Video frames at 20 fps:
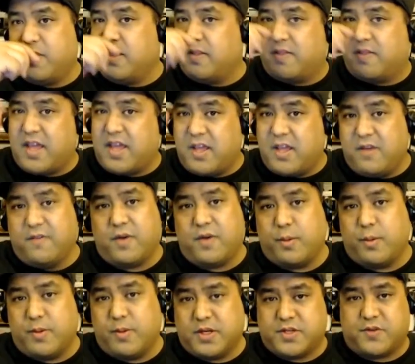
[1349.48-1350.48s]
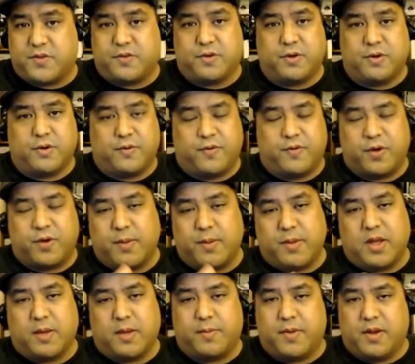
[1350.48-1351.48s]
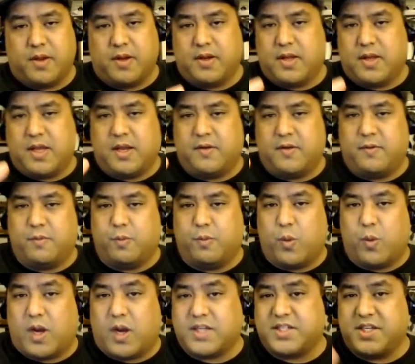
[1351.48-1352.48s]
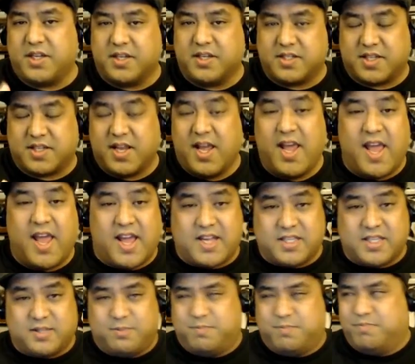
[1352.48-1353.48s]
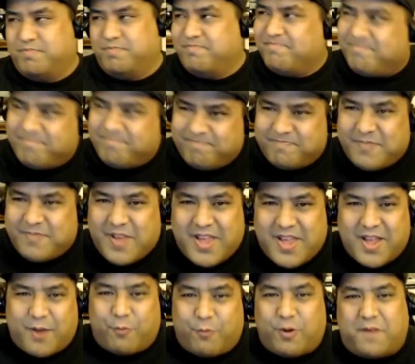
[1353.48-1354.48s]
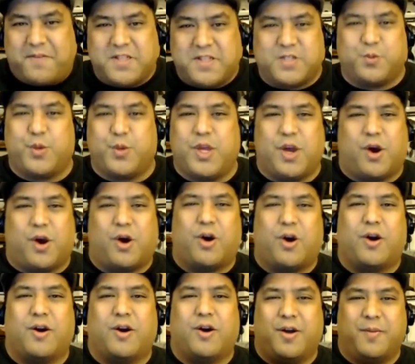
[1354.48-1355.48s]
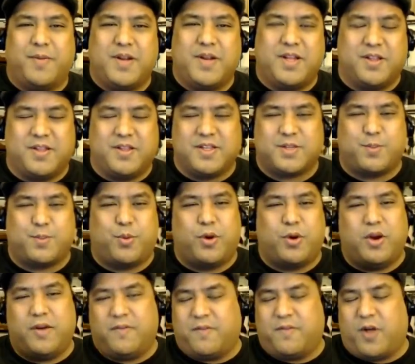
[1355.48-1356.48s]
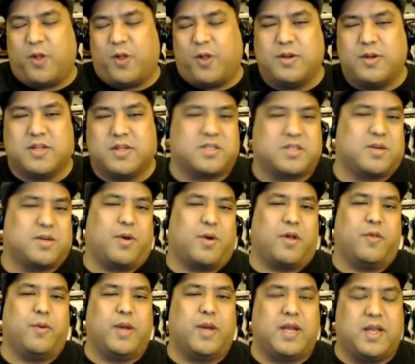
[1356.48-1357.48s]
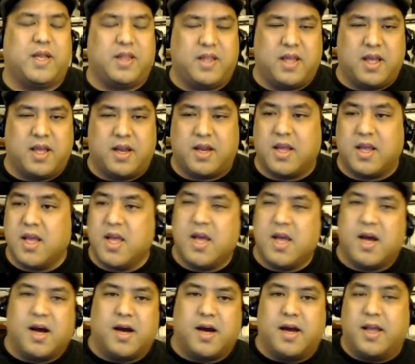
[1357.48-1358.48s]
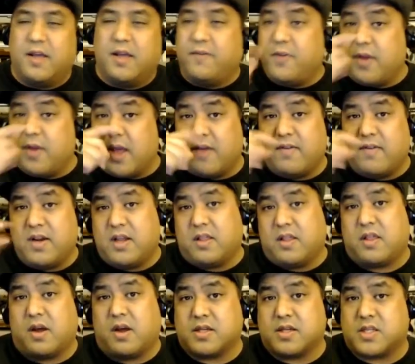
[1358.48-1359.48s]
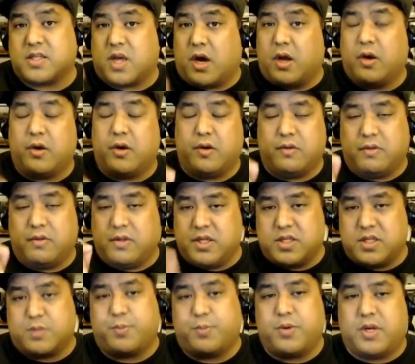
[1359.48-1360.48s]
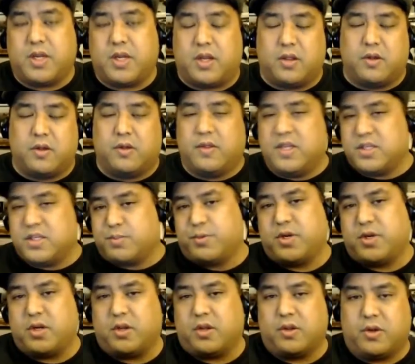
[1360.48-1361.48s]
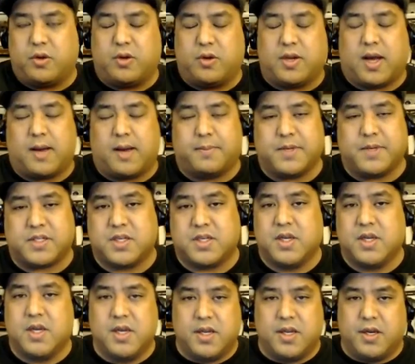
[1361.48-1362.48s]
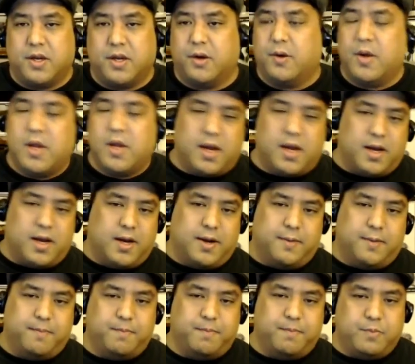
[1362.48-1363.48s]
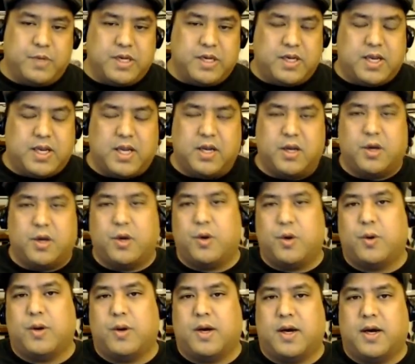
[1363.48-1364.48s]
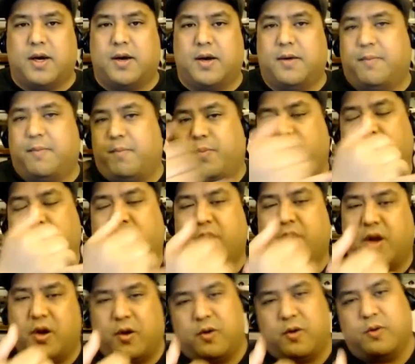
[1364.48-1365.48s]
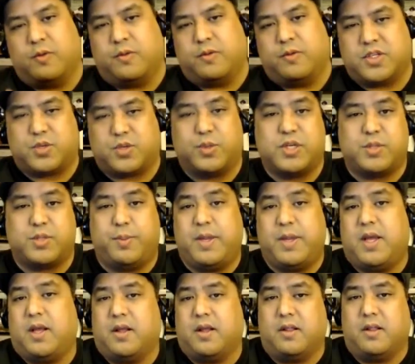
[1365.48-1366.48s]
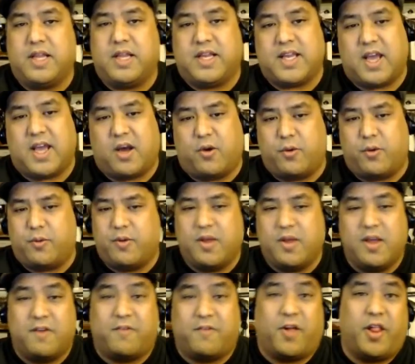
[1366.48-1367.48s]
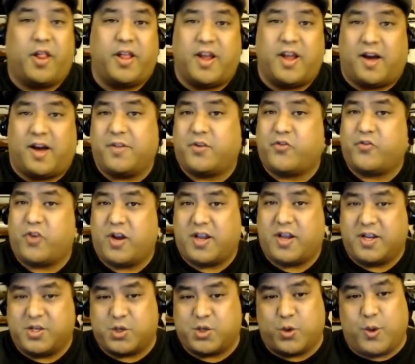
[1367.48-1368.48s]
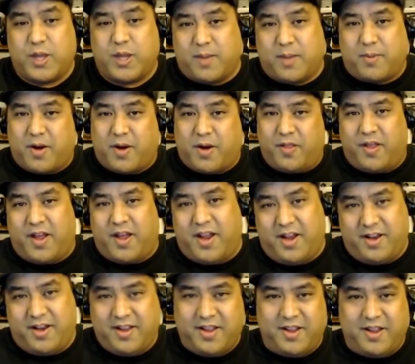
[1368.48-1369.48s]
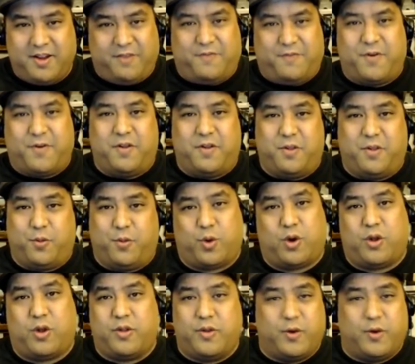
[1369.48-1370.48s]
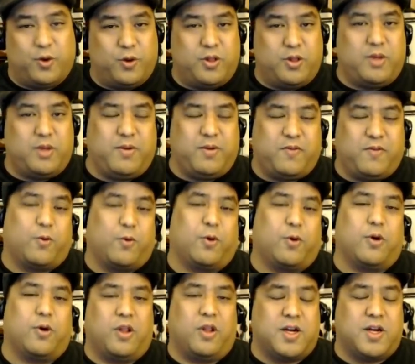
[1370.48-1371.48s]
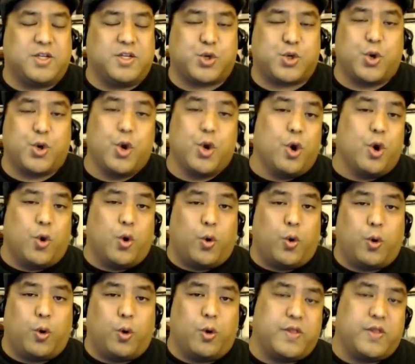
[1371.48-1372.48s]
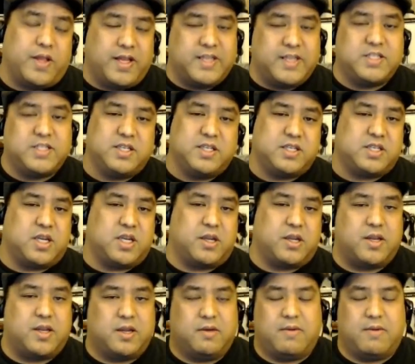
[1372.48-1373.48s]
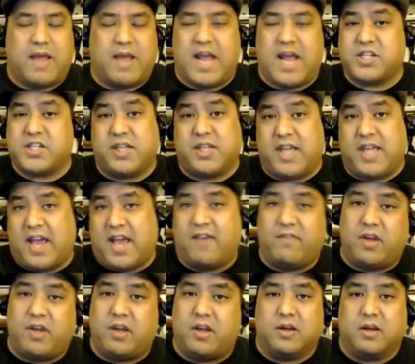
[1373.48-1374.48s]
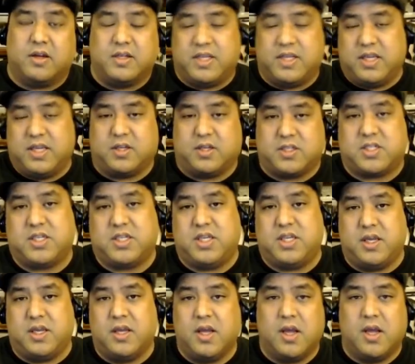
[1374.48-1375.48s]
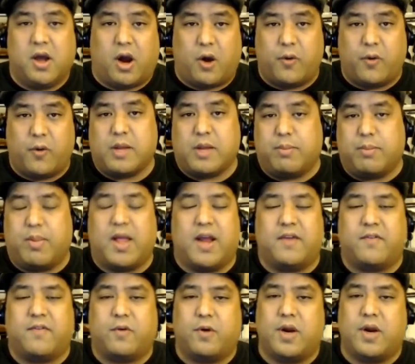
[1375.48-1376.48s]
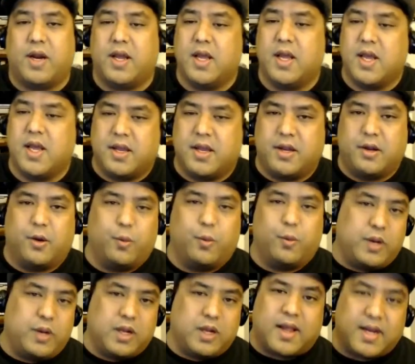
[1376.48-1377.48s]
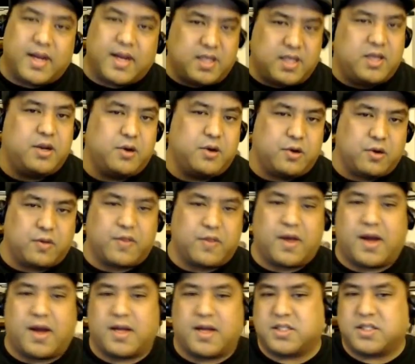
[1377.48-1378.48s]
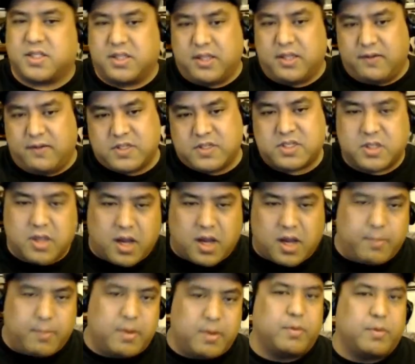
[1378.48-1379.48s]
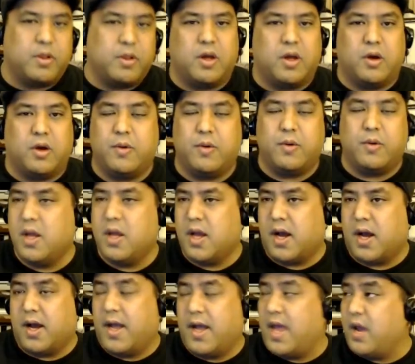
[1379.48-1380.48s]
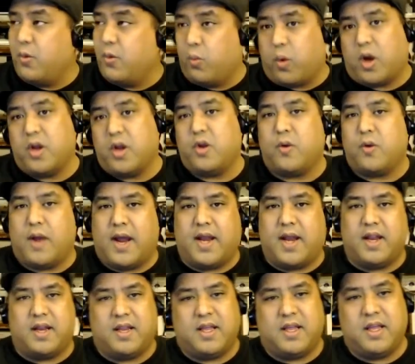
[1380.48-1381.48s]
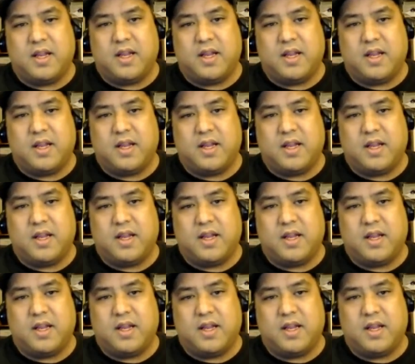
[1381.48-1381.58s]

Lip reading: Thank you very much for coming up and watching us, as rough as we are up until this point, and following us up all the way to the end. If you have any thoughts on these particular two topics, Nintendo, the Switch being leaked out, falling off the truck and showing up online in front of the world early before launch, or The Legend of Zelda actually having DLC already planned for it, we'd like to hear your thoughts. Leave us a comment below, and while you're at it,